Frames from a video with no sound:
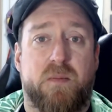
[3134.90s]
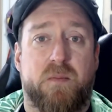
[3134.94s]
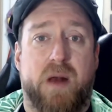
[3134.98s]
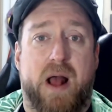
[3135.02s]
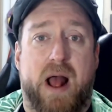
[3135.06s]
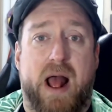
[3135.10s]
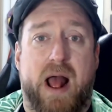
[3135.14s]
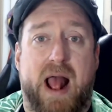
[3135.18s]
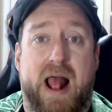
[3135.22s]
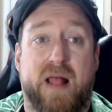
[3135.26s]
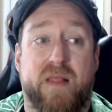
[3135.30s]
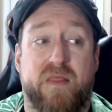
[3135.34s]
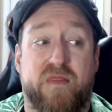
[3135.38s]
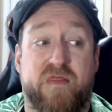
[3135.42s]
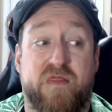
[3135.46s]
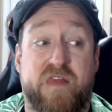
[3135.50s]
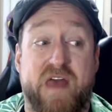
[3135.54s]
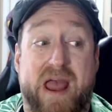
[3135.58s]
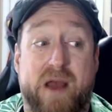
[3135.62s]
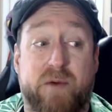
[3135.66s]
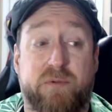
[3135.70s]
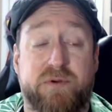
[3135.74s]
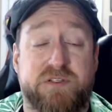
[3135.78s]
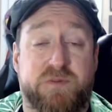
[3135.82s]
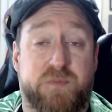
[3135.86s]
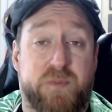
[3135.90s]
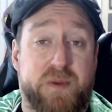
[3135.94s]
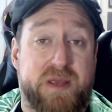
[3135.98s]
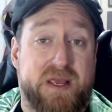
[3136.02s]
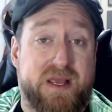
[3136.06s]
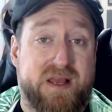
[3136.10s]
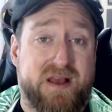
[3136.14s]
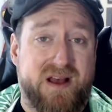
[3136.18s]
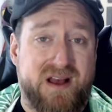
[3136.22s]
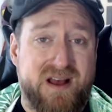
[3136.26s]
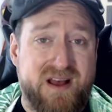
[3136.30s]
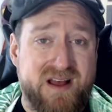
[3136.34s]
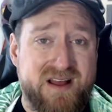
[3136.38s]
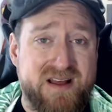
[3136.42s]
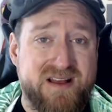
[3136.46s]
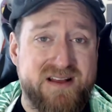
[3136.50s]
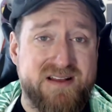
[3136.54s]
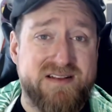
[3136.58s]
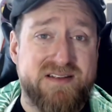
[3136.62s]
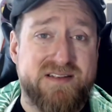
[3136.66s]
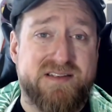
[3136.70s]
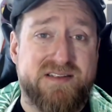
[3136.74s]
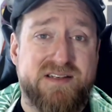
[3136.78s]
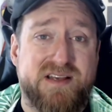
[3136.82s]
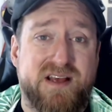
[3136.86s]
And that was
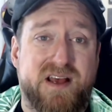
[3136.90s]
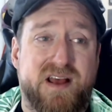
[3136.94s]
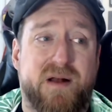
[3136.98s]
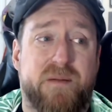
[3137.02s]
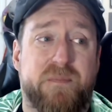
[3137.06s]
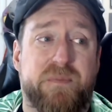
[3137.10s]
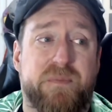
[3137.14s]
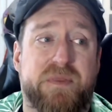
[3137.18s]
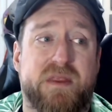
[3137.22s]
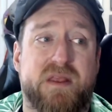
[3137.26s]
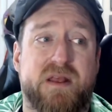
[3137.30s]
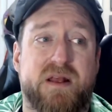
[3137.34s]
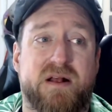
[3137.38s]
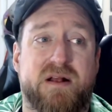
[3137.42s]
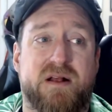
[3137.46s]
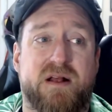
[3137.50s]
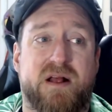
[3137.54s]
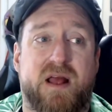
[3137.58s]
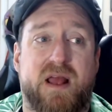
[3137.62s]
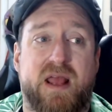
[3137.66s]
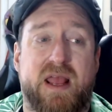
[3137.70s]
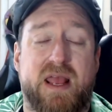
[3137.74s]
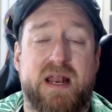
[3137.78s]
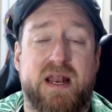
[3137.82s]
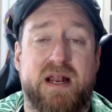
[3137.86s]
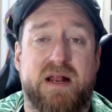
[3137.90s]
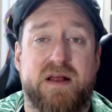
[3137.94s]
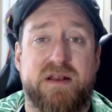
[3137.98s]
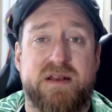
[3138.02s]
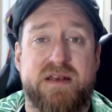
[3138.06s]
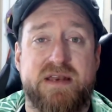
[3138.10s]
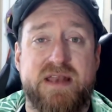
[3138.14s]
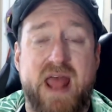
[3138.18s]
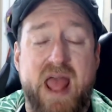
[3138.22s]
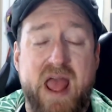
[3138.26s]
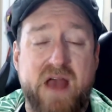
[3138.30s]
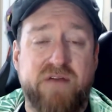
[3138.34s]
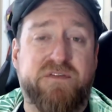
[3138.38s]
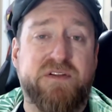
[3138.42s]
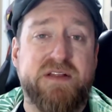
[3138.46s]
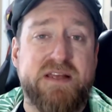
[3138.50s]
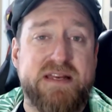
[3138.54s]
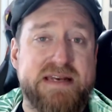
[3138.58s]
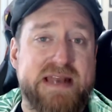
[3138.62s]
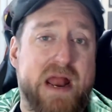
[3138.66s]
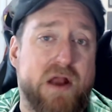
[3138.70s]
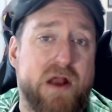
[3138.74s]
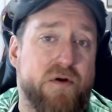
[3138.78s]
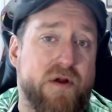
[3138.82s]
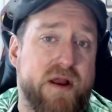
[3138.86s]
because in a heavily
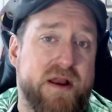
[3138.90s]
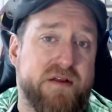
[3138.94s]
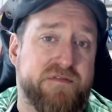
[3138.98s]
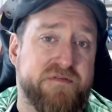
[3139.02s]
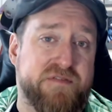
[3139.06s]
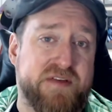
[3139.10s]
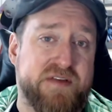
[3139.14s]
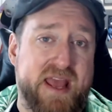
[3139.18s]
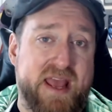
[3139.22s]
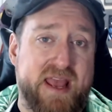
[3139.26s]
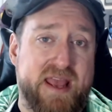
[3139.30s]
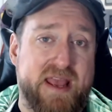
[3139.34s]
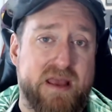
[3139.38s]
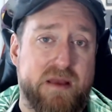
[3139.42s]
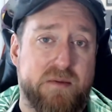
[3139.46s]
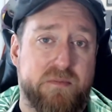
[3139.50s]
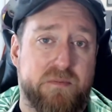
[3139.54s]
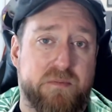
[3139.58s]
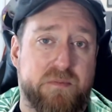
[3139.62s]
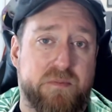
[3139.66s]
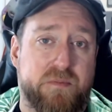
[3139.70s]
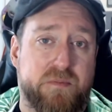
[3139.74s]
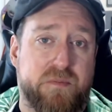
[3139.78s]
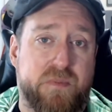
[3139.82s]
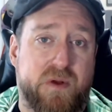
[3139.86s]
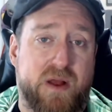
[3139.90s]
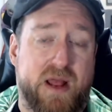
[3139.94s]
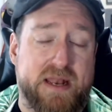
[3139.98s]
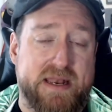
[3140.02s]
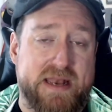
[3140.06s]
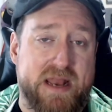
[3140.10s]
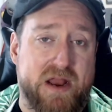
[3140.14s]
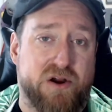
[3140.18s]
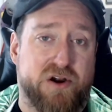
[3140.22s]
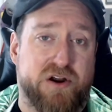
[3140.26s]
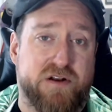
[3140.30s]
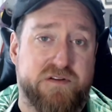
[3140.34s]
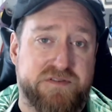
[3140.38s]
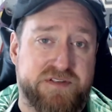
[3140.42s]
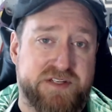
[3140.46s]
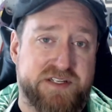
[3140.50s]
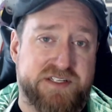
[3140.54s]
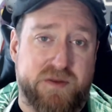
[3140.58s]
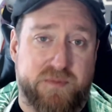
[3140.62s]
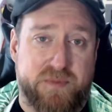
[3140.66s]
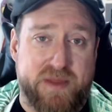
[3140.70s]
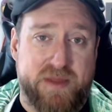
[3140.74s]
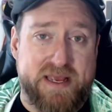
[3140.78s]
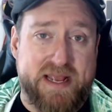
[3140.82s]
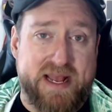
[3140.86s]
narrative game and narrative
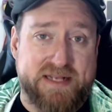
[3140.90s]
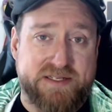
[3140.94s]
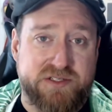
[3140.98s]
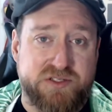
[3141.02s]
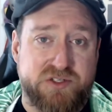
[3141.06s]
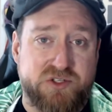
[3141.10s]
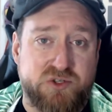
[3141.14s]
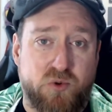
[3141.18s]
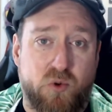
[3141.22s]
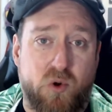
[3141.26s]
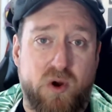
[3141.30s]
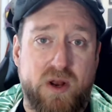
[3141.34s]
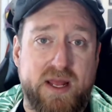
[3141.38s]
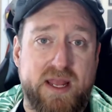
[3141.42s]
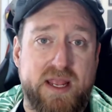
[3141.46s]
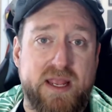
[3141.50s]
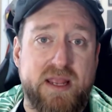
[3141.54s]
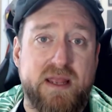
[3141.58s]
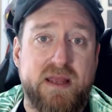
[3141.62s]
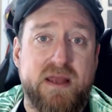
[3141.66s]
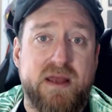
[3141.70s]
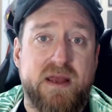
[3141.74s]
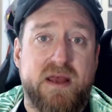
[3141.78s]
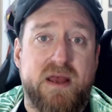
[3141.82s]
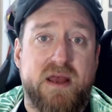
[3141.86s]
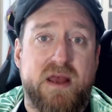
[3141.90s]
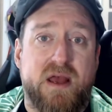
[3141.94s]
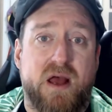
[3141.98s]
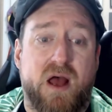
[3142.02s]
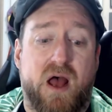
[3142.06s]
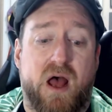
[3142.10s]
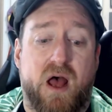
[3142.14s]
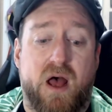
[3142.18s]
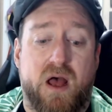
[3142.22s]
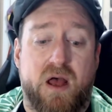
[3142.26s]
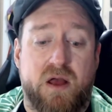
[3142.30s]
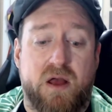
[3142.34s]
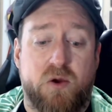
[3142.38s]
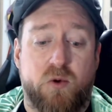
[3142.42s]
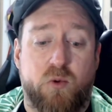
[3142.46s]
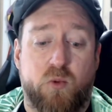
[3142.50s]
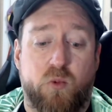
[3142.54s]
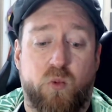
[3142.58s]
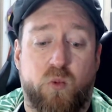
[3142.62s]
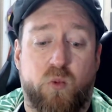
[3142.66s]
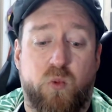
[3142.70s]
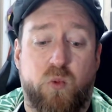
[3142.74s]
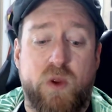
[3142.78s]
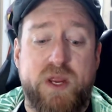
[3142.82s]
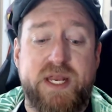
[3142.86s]
system like Essence 20,
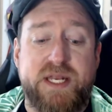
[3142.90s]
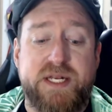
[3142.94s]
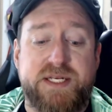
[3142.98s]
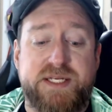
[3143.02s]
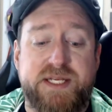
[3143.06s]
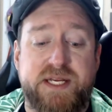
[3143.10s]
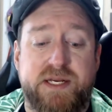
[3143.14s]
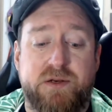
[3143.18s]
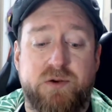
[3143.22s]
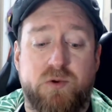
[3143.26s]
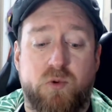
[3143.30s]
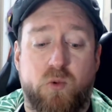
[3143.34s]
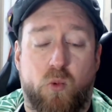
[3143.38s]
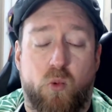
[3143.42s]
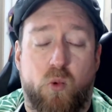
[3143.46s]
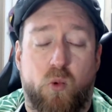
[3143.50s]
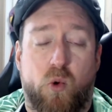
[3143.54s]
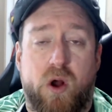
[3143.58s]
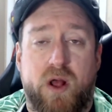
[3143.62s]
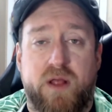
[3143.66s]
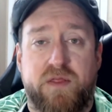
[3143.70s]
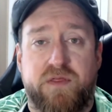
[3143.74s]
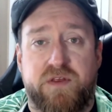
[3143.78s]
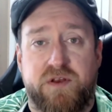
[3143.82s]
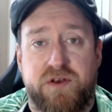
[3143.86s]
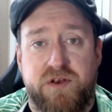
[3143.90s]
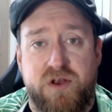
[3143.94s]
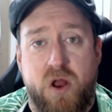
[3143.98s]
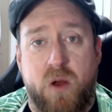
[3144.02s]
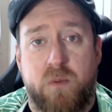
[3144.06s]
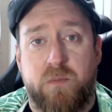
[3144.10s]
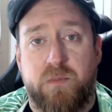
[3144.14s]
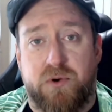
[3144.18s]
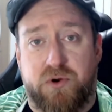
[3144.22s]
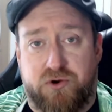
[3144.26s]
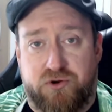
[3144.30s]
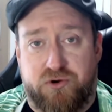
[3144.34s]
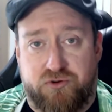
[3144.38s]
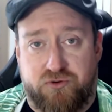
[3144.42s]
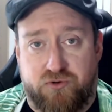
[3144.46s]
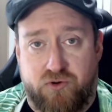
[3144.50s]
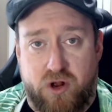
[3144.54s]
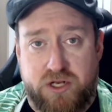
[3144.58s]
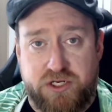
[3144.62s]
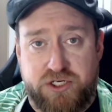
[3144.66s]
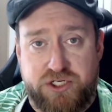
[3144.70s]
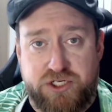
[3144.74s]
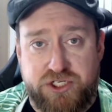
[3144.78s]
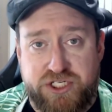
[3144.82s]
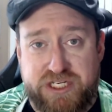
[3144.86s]
we didn't want the number
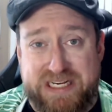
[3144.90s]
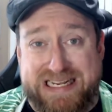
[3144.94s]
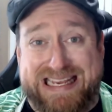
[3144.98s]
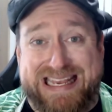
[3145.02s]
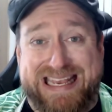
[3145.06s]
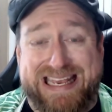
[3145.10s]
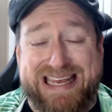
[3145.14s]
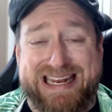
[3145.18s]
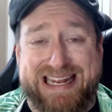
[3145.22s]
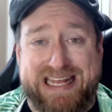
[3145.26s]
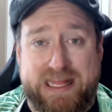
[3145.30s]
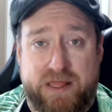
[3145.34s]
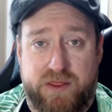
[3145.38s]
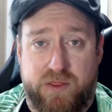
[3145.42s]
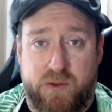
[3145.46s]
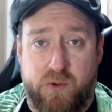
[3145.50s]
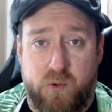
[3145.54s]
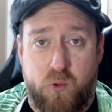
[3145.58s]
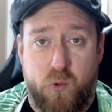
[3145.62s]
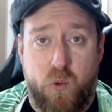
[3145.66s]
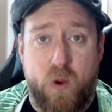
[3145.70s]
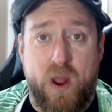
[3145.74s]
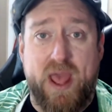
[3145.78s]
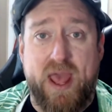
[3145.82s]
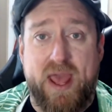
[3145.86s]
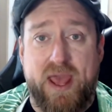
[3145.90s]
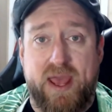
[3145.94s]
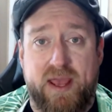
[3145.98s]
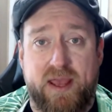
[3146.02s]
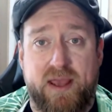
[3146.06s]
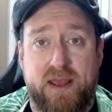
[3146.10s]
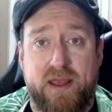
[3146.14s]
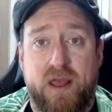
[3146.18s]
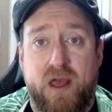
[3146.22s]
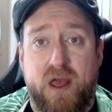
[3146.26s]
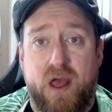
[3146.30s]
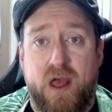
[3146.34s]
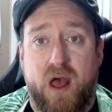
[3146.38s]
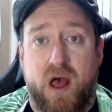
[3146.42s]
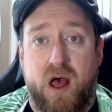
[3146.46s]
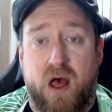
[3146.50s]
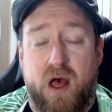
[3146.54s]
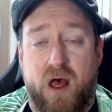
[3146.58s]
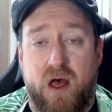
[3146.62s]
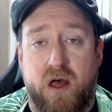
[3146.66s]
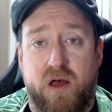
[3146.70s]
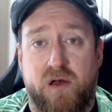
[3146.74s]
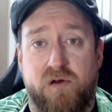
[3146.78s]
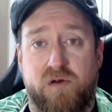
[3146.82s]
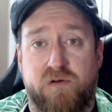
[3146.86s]
crunch to get in the way
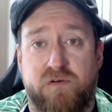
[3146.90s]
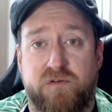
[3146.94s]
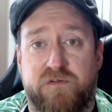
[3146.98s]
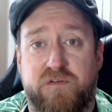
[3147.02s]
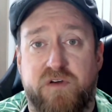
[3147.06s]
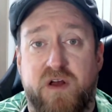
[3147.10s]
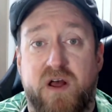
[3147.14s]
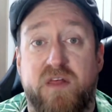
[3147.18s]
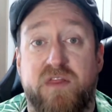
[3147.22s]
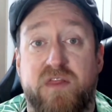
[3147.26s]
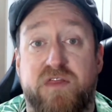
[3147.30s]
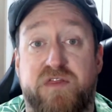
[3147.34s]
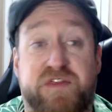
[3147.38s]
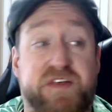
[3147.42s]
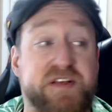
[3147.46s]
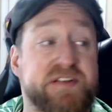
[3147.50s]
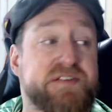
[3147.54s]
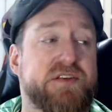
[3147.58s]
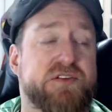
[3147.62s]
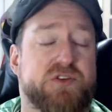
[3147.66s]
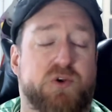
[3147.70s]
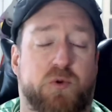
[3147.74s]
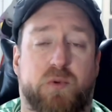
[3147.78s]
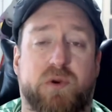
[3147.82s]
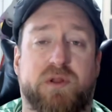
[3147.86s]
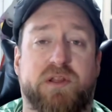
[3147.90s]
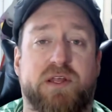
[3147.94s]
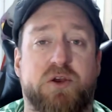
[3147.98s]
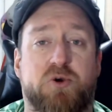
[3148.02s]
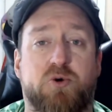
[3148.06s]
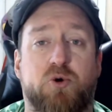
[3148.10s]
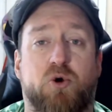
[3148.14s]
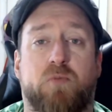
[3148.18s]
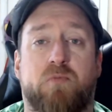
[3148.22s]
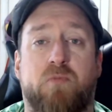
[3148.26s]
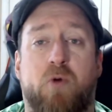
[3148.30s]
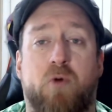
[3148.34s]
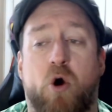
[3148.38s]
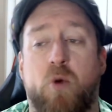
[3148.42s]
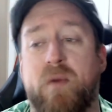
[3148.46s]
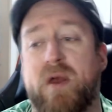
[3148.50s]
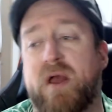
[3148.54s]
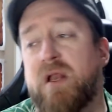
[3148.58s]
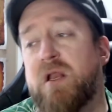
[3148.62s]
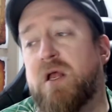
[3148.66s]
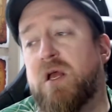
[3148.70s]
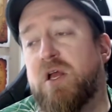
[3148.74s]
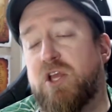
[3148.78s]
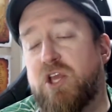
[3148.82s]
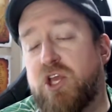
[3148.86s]
of, this is a really cool
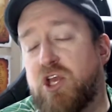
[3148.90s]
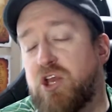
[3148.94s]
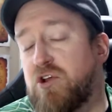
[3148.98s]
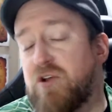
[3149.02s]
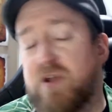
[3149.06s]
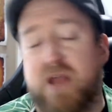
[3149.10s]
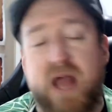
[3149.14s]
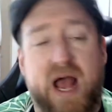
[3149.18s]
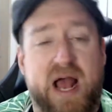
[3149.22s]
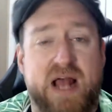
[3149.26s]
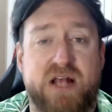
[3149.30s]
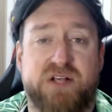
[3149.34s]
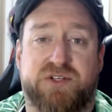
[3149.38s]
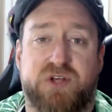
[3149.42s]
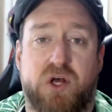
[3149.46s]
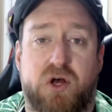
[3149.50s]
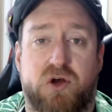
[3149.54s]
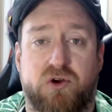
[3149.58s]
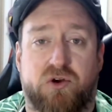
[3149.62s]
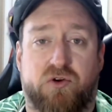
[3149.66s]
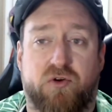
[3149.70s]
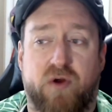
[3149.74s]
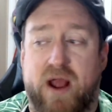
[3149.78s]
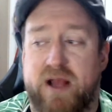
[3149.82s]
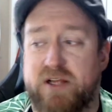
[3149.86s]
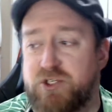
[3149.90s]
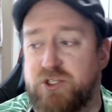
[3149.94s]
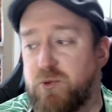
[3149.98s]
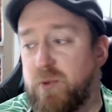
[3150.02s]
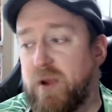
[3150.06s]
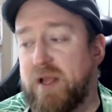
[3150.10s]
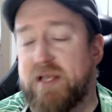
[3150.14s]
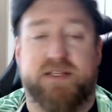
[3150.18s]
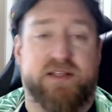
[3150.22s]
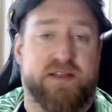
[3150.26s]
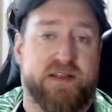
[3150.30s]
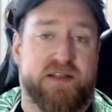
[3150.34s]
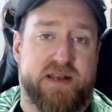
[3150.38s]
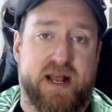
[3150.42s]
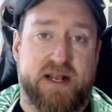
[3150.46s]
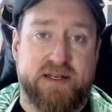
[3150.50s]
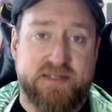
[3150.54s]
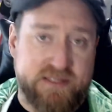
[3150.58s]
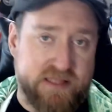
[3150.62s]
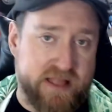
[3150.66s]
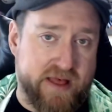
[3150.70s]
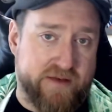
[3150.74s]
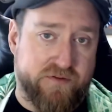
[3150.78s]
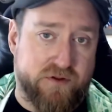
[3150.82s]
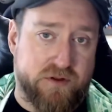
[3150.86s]
moment, you guys all graduate to the
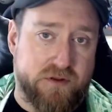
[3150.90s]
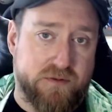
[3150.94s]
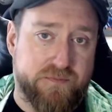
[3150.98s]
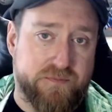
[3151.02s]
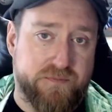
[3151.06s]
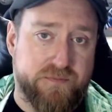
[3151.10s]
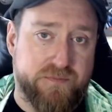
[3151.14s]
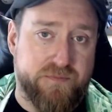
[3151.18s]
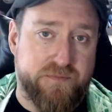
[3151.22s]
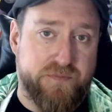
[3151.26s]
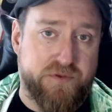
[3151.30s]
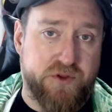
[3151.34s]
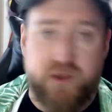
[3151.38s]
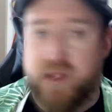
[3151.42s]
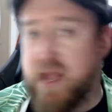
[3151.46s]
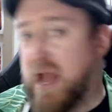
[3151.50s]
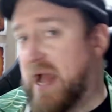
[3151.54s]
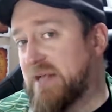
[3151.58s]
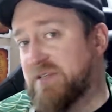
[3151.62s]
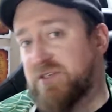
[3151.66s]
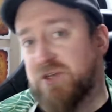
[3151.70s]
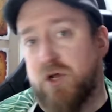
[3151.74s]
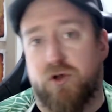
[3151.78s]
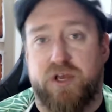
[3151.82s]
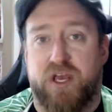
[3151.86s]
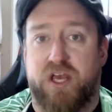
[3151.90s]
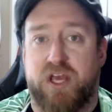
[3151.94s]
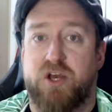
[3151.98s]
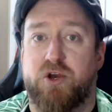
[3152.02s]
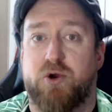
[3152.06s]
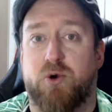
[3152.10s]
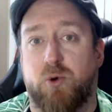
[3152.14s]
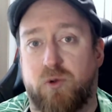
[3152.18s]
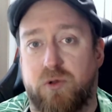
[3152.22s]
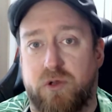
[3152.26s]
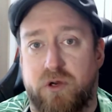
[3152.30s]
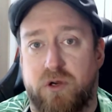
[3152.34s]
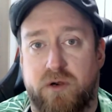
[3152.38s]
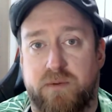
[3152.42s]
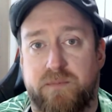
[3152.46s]
next level. You guys all get cooler.